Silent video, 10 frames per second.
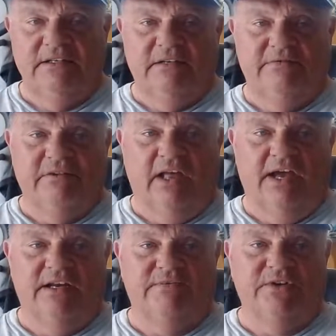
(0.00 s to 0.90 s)

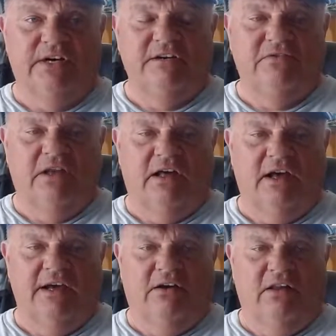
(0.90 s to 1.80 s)
flying. I'm trying to
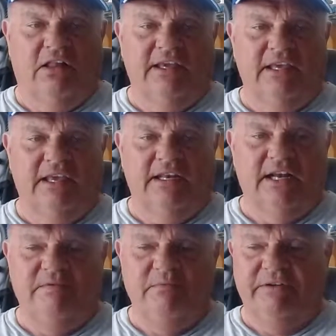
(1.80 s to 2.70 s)
fly all I can. I
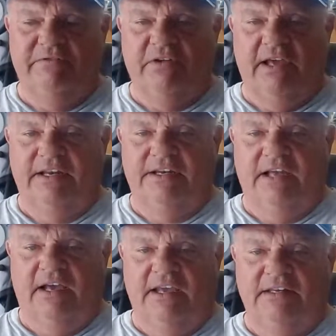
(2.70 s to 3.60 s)
haven't been flying at
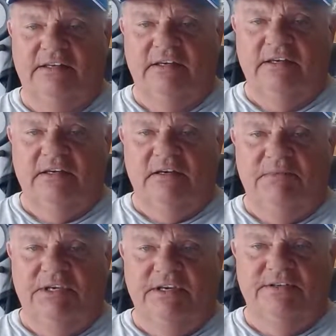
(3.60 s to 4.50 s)
night
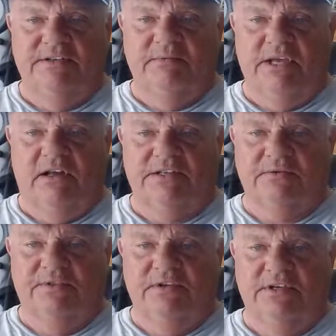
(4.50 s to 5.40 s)
because, to be honest
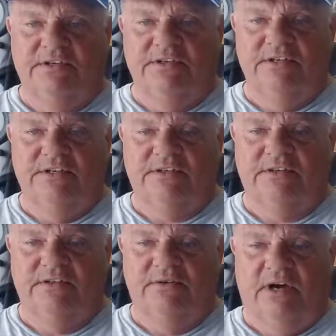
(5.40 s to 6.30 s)
with you, it's
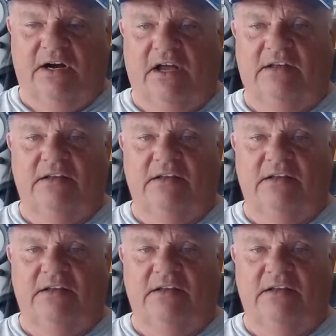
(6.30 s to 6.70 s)
just too hot.